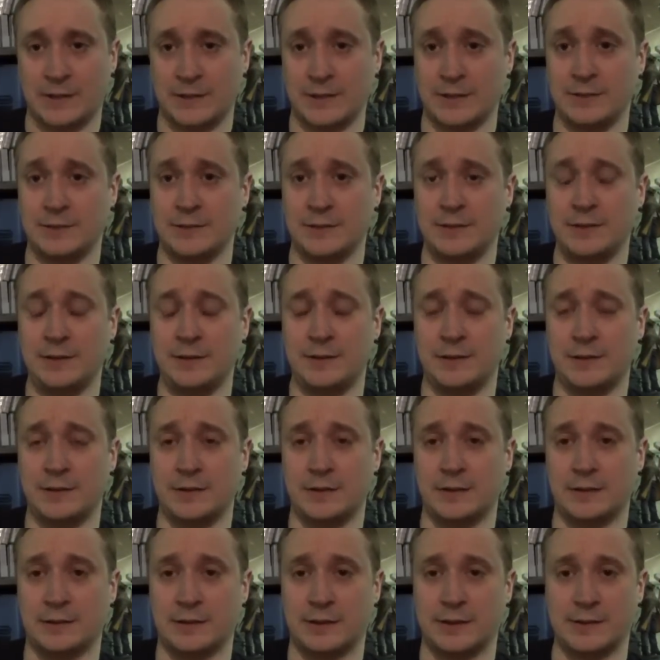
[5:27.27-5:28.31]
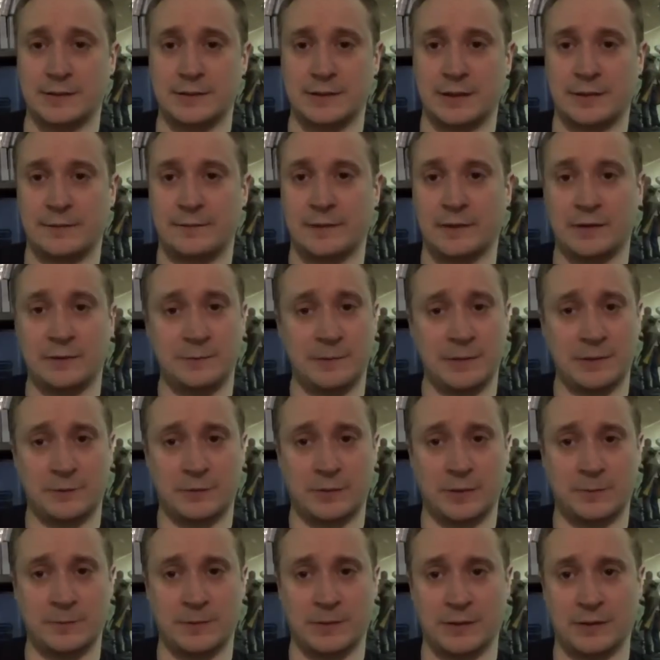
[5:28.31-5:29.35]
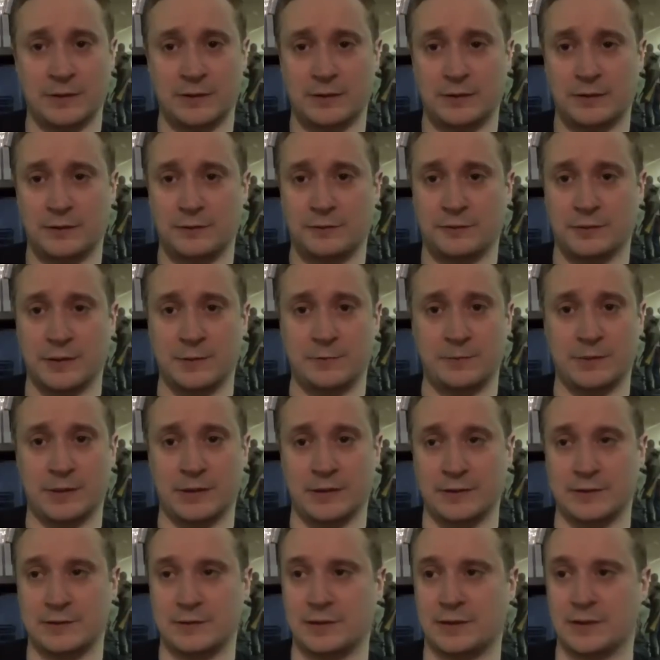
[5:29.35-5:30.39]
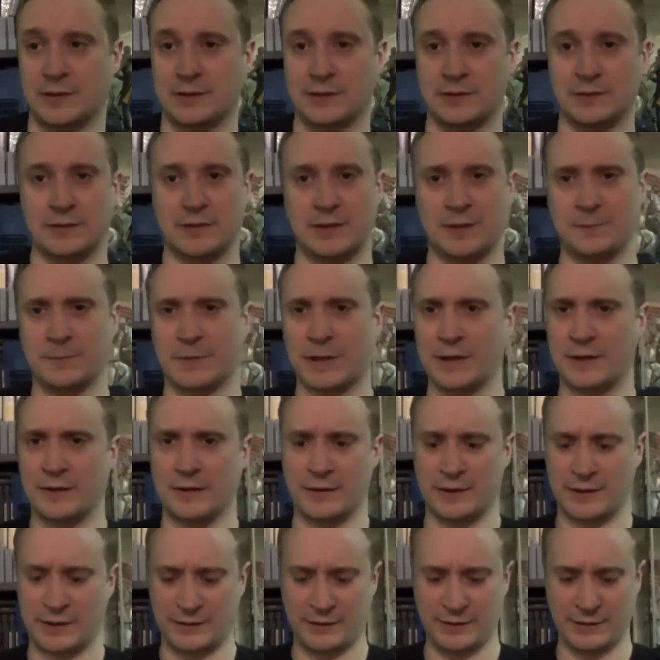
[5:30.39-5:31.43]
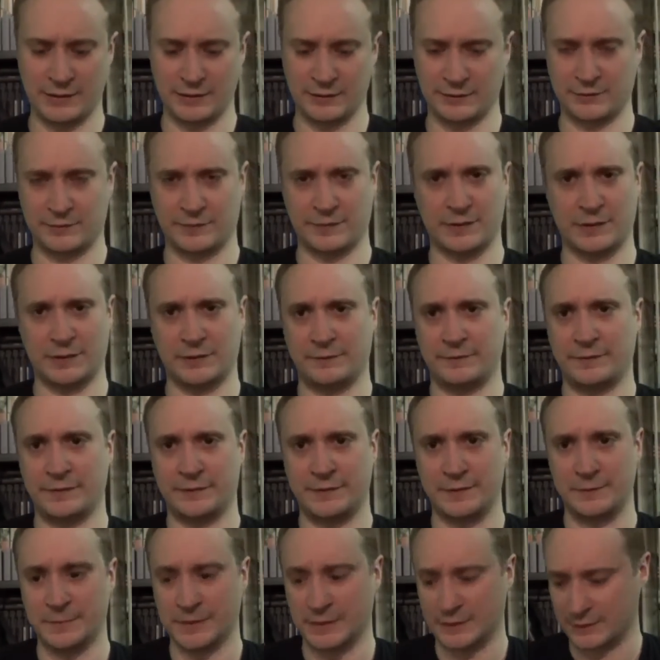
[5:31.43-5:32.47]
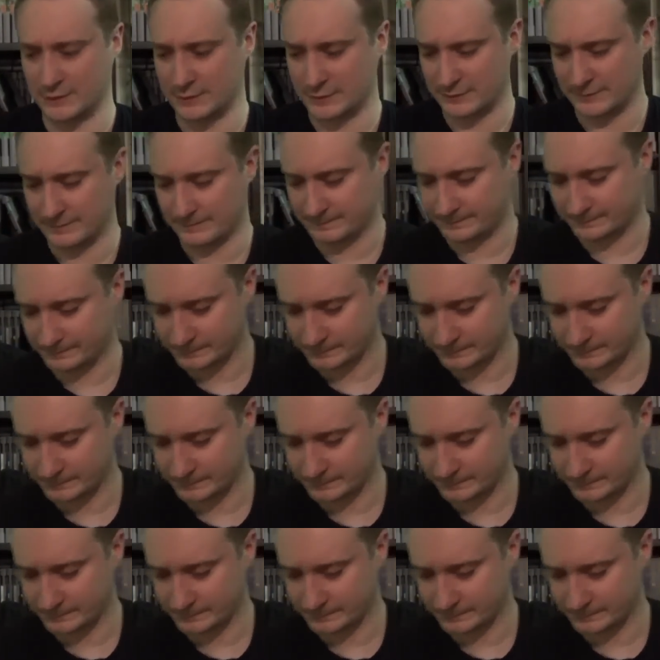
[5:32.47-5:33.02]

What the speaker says: King Dedede, like I said, I found him at a Walmart, great price, because in my area, I think he goes for around 50 bucks.